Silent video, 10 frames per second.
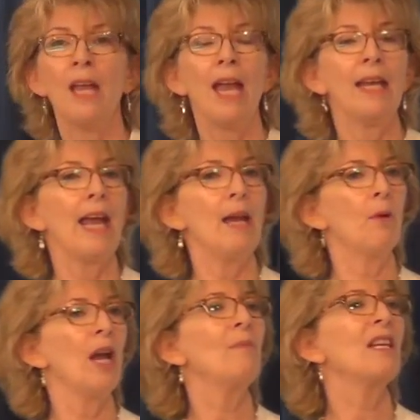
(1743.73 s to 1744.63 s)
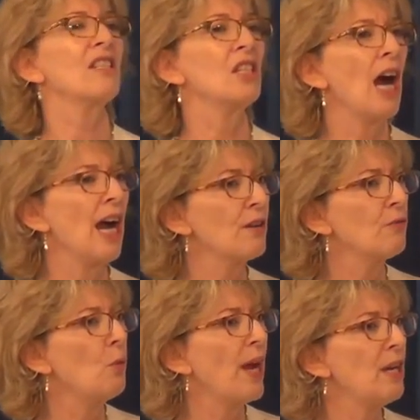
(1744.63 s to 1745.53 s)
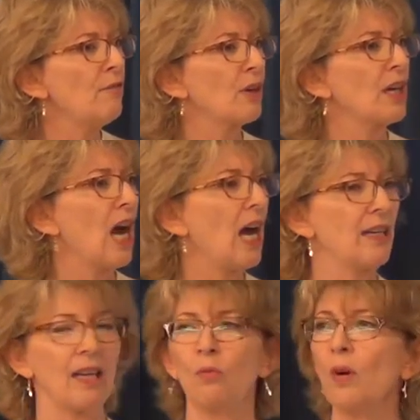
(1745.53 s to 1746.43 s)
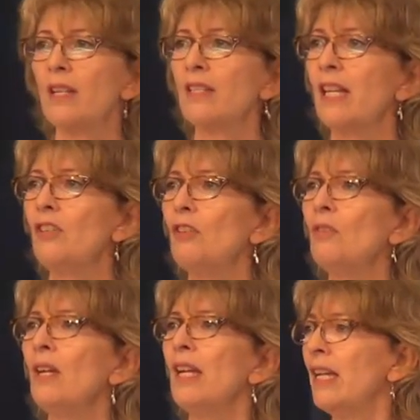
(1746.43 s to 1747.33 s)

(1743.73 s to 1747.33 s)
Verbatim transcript: And Abraham gets tired of waiting for God. And what does he do?